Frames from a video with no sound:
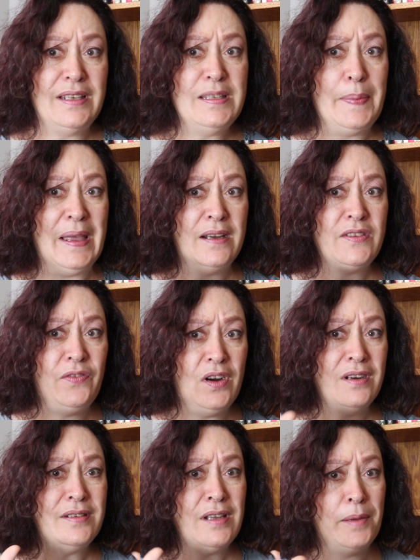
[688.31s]
That's about as
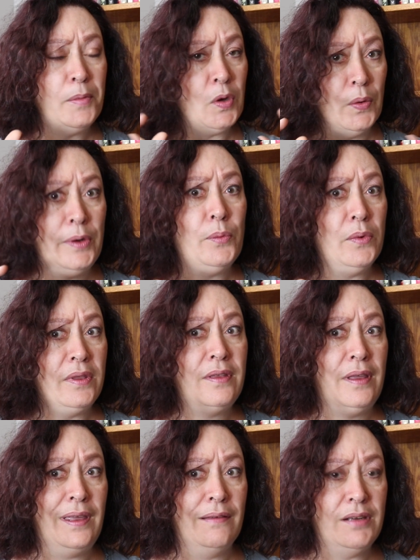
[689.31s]
far as I'm going with
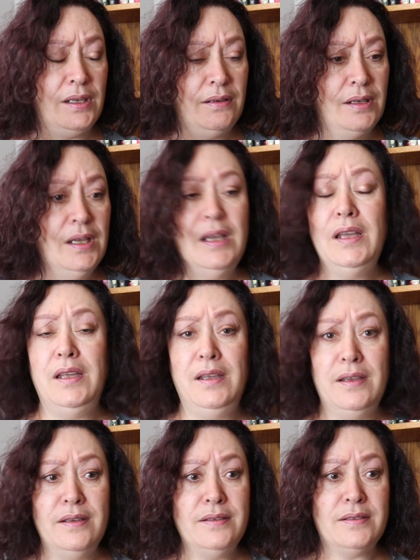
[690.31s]
accounting,
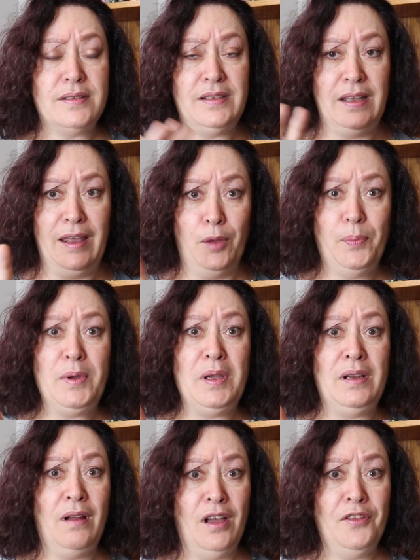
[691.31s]
is
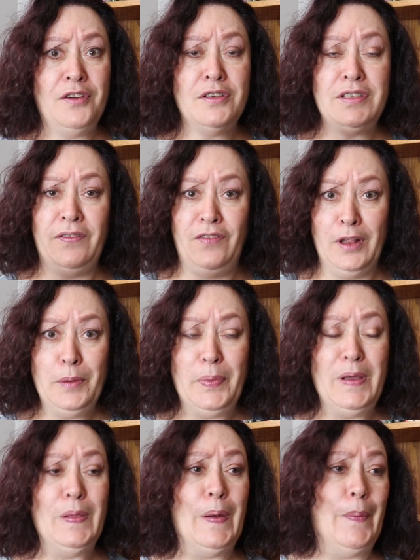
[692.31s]
helping authors
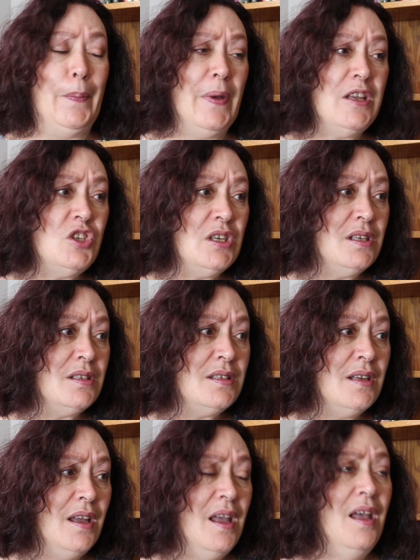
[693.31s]
developing their
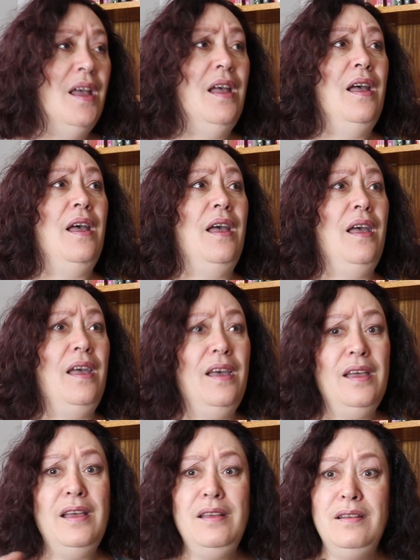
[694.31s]
budget
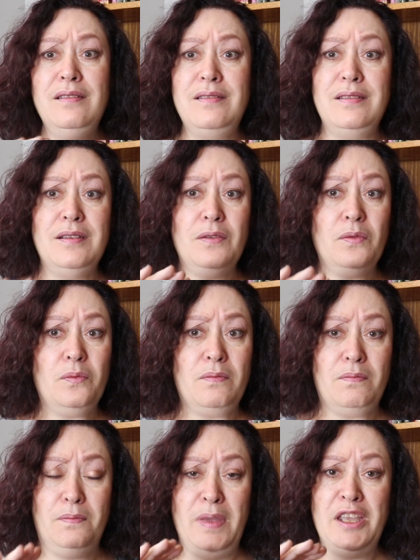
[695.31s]
and
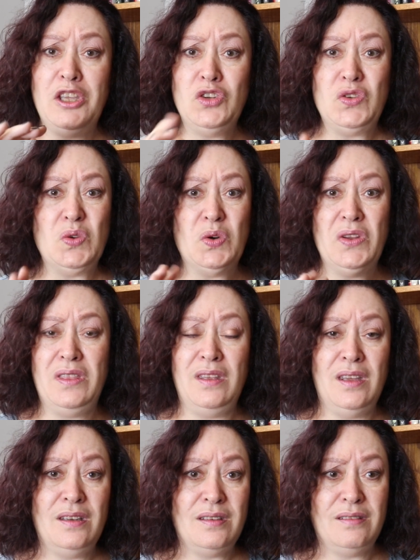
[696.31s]
making sure
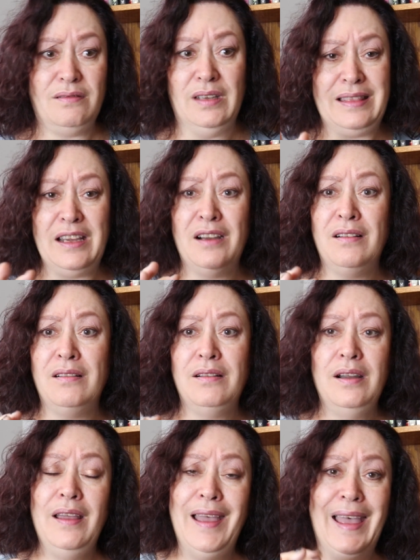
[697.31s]
that
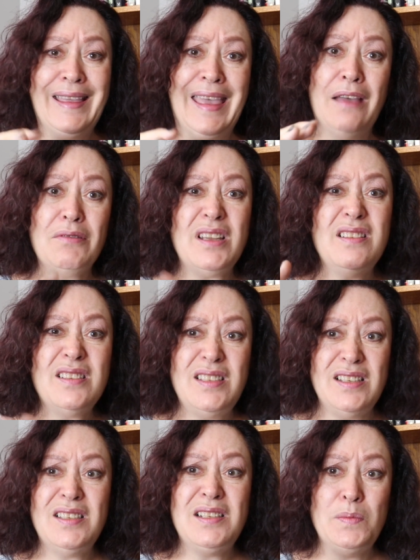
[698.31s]
their accounting
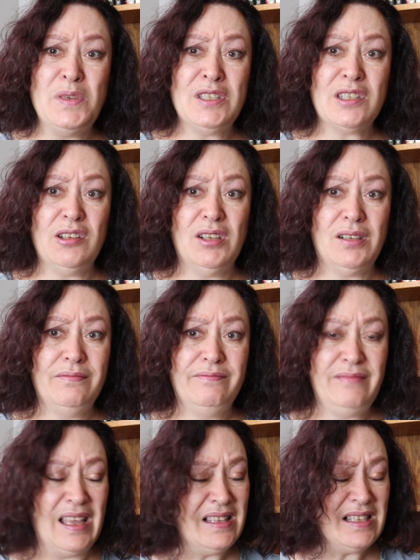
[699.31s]
system is good.
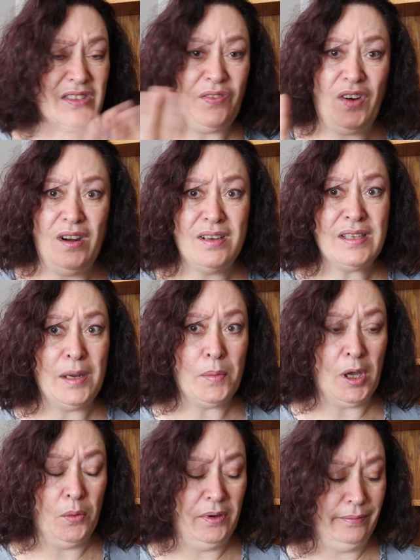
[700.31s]
That's as far as I'm
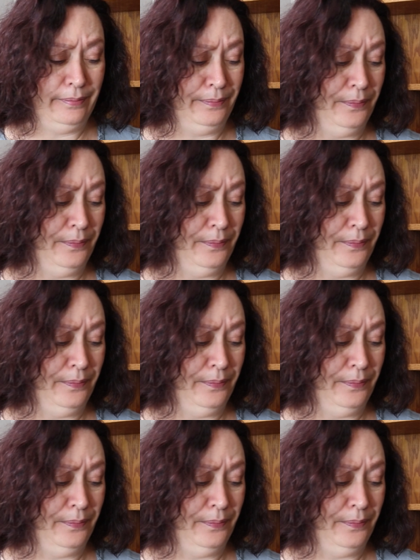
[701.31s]
going.